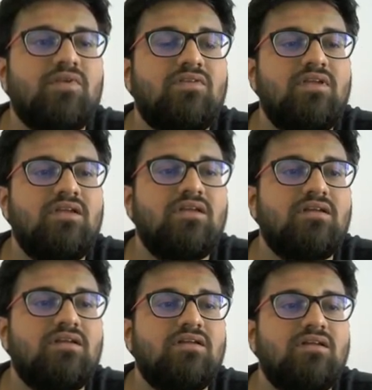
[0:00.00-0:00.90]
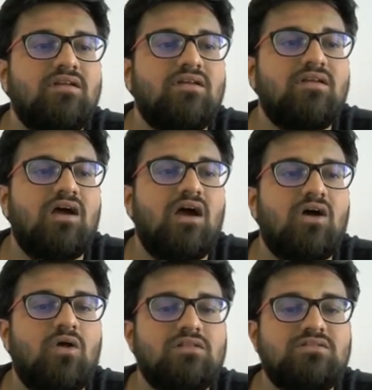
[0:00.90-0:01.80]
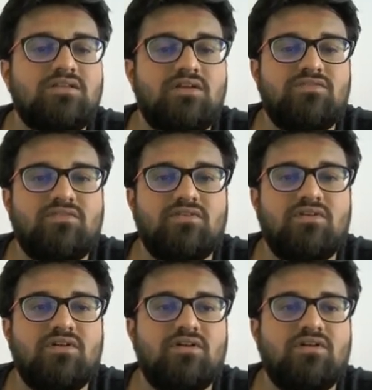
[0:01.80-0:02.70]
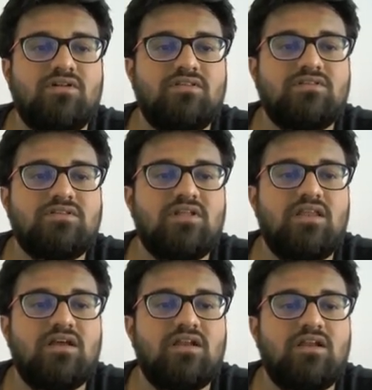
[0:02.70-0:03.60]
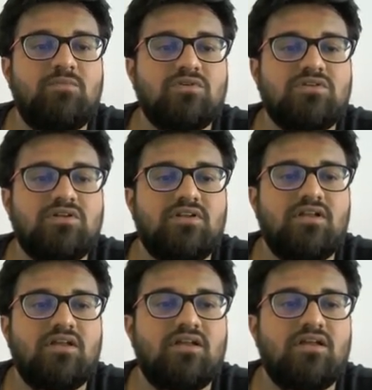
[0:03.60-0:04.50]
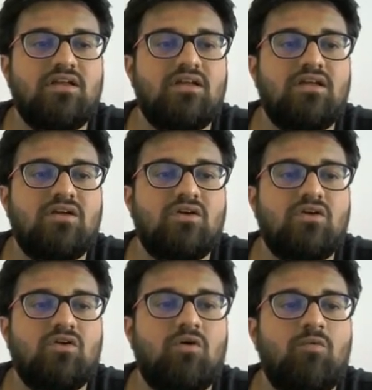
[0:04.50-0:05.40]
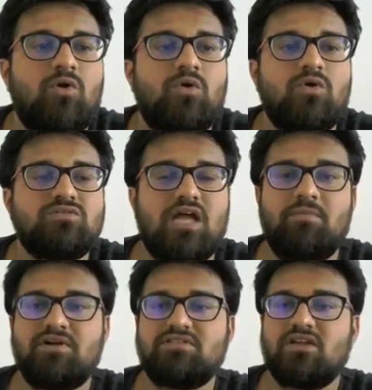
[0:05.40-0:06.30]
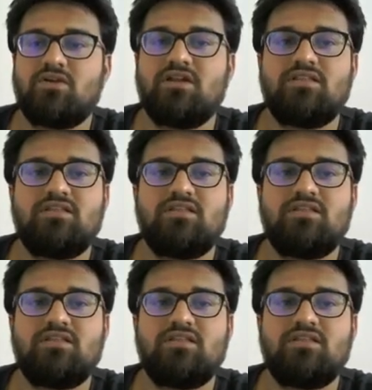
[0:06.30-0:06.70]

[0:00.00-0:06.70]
See, are all safe. This is a legal repository. Komodo cyber security.